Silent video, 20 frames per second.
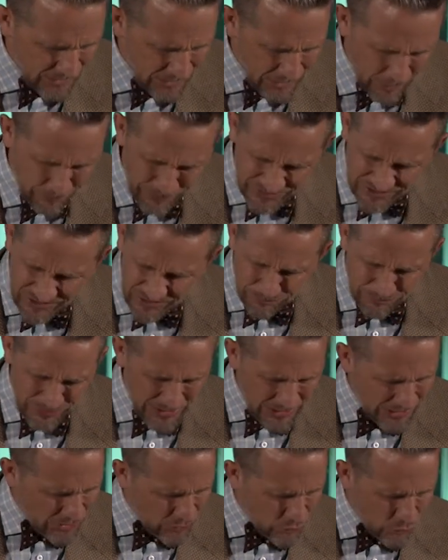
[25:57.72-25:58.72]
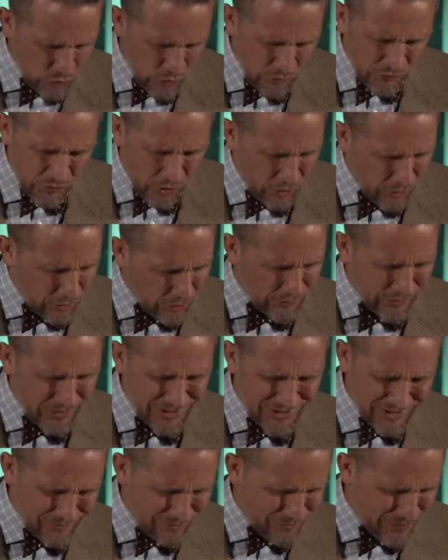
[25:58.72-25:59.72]
Help us to be who you've called
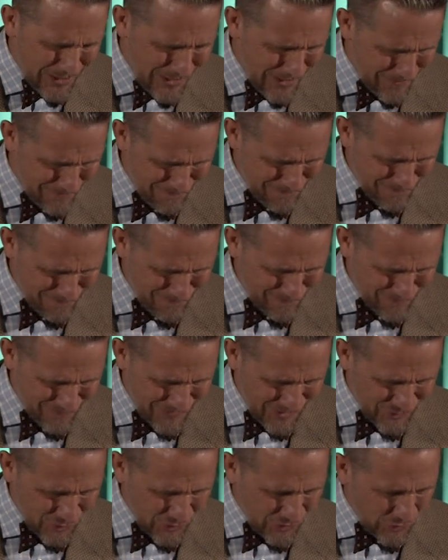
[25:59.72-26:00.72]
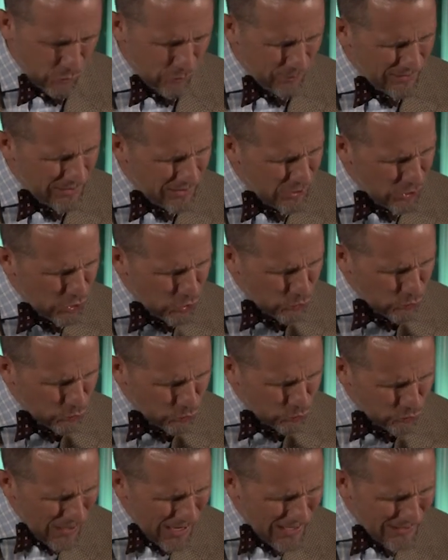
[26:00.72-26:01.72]
us to be, so that we'll be
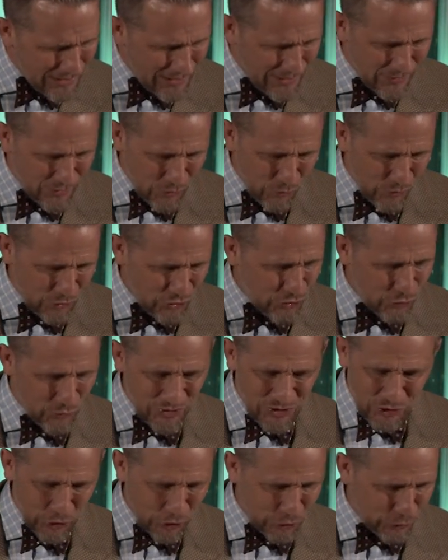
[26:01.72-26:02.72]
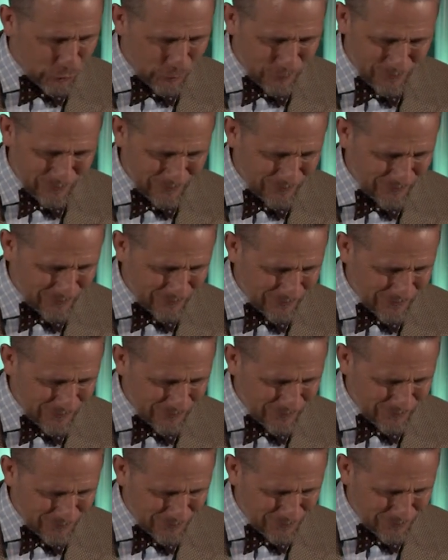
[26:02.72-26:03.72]
ready when you return.
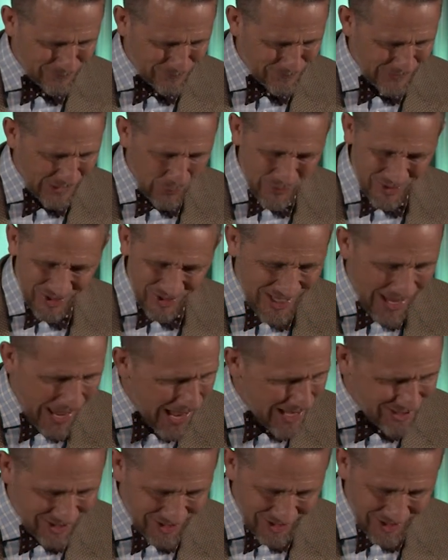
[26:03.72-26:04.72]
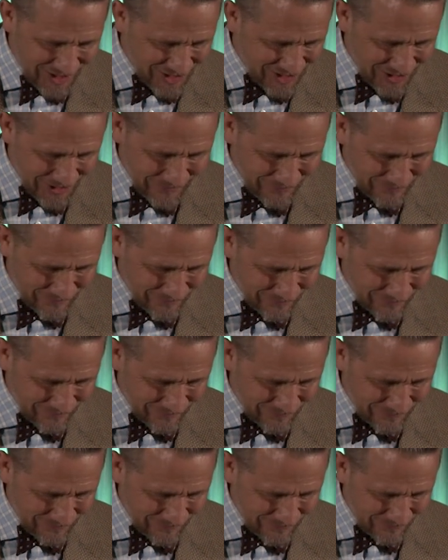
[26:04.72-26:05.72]
And ask this
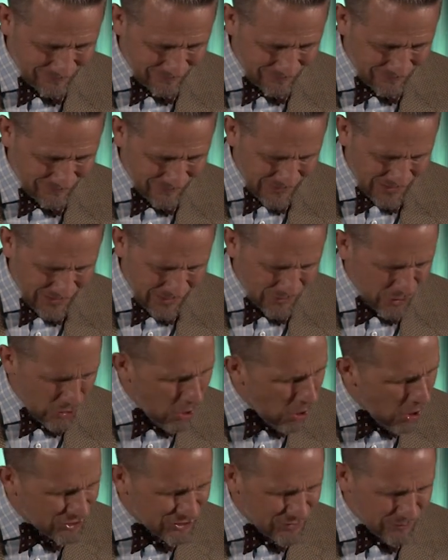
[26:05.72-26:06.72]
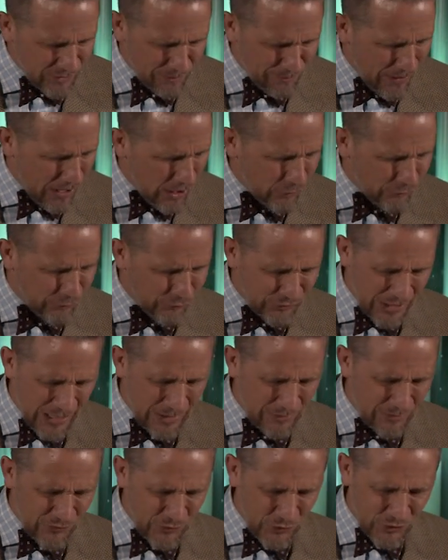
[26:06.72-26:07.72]
in the awesome, the powerful
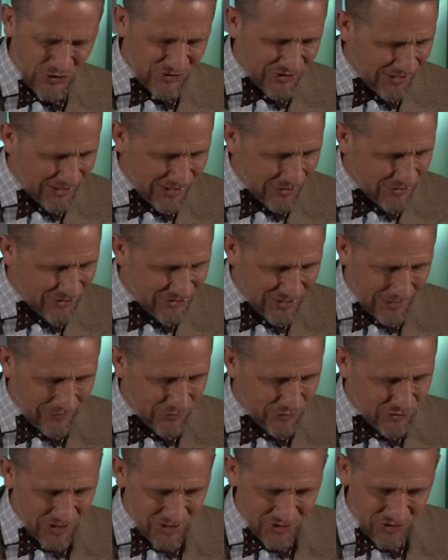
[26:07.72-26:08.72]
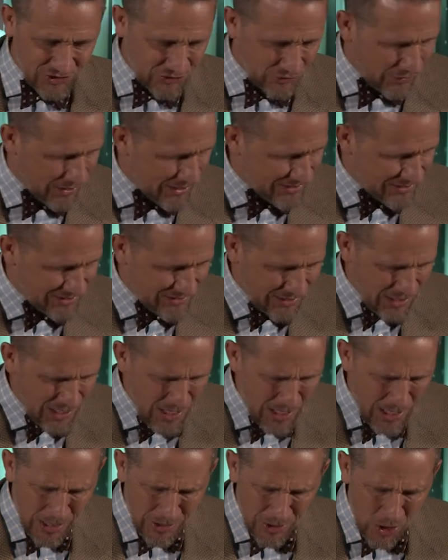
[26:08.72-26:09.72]
name of your Son and our Savior, Jesus Christ,
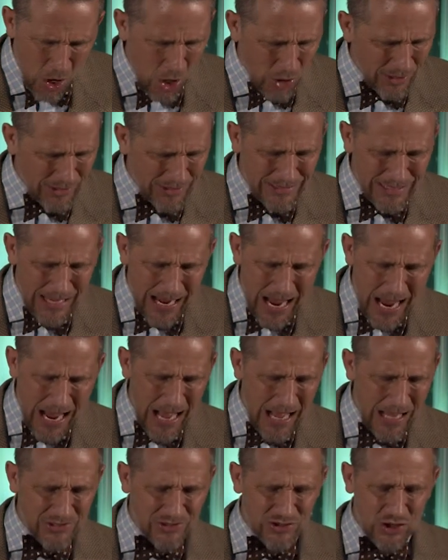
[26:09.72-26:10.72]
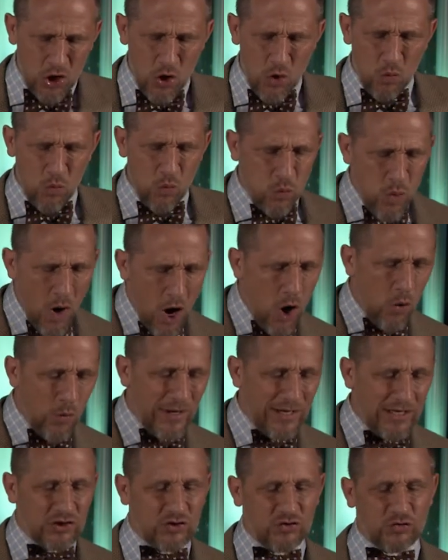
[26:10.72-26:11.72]
and all of God's
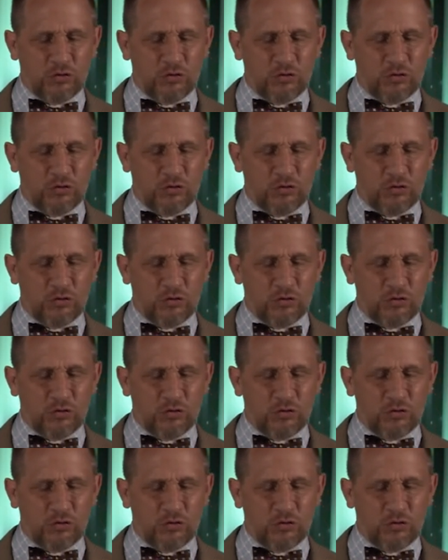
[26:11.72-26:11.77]
woeing,